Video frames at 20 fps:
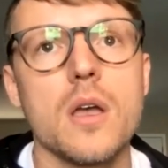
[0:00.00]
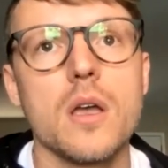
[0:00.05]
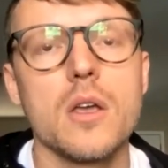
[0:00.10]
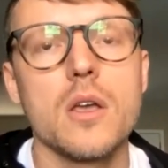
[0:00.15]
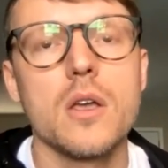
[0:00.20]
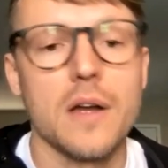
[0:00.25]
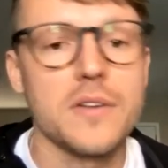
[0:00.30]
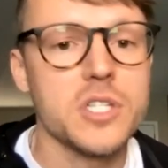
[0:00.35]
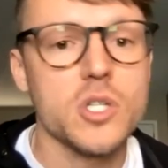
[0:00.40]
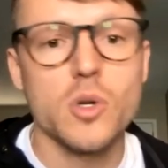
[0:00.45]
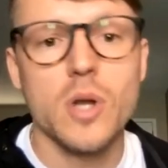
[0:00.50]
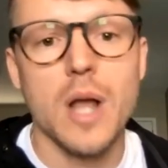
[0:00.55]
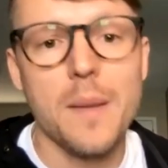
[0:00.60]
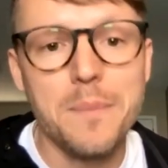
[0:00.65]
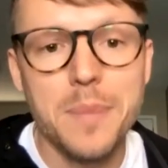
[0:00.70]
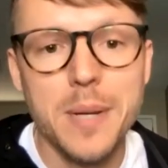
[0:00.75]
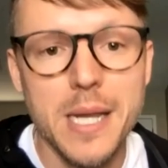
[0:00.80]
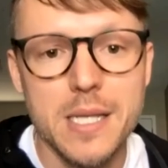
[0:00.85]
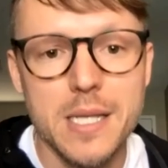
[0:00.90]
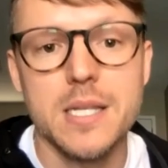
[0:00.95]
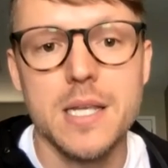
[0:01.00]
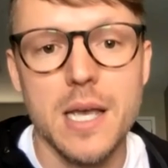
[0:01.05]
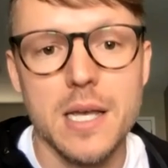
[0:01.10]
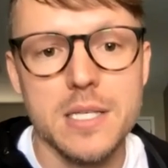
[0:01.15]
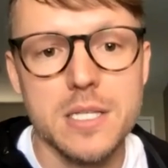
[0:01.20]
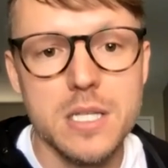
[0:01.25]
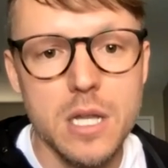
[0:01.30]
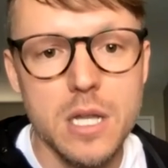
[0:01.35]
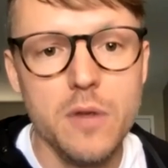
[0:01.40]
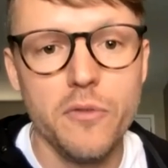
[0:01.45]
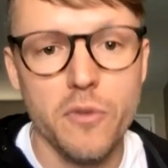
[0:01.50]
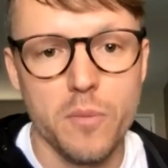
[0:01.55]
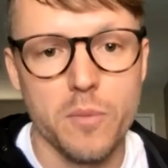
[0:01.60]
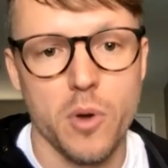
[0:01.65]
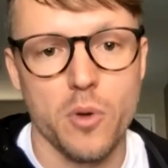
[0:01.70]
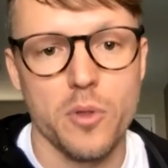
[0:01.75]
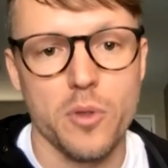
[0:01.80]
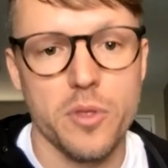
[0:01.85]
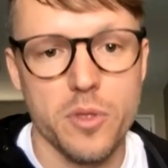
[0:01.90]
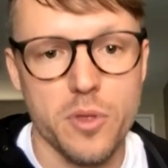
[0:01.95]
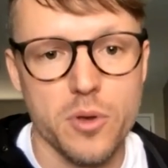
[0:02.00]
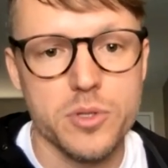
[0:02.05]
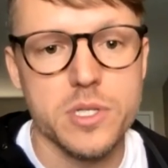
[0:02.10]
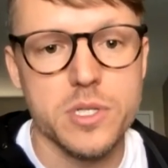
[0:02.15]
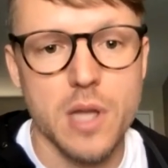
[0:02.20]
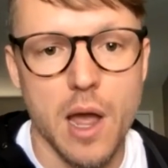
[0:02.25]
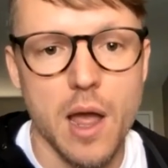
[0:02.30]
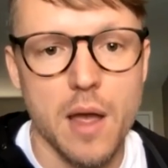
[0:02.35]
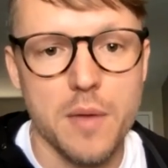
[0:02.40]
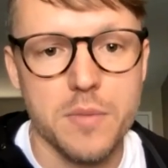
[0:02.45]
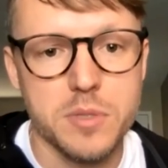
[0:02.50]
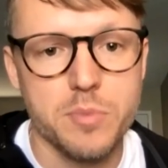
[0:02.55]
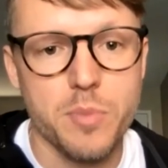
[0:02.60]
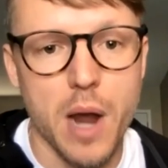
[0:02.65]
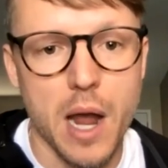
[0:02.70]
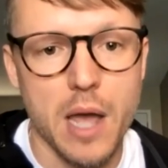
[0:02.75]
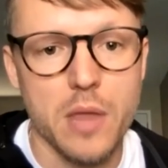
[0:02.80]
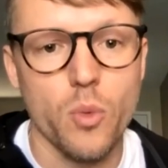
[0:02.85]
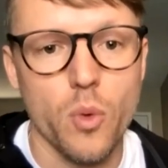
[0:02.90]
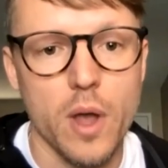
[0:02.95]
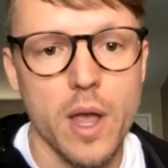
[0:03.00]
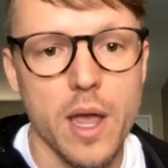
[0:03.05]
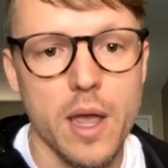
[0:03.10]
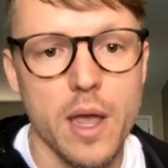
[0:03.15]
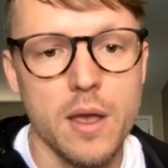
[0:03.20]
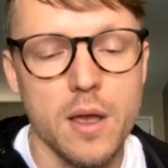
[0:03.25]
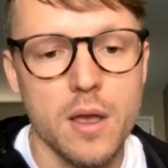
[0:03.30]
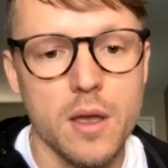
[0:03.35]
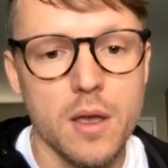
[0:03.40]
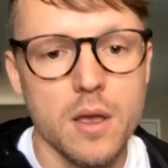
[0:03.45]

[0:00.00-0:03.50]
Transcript: you know, I still got PTSD from both of those times, by the way.